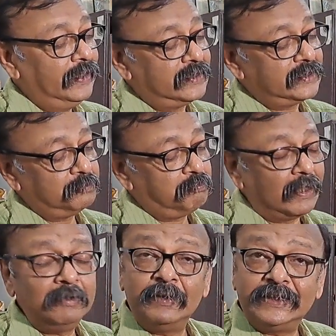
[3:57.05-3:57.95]
It's
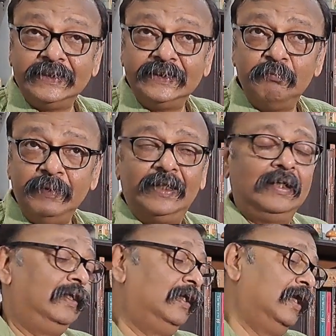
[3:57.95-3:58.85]
bulbous in the
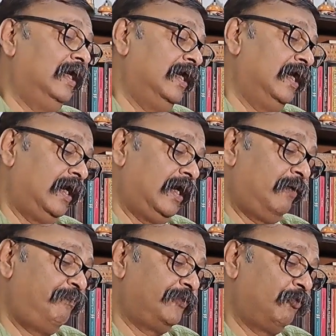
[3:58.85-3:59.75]
middle,
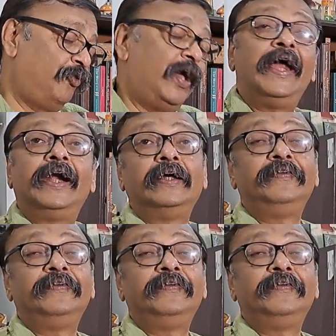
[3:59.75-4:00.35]
where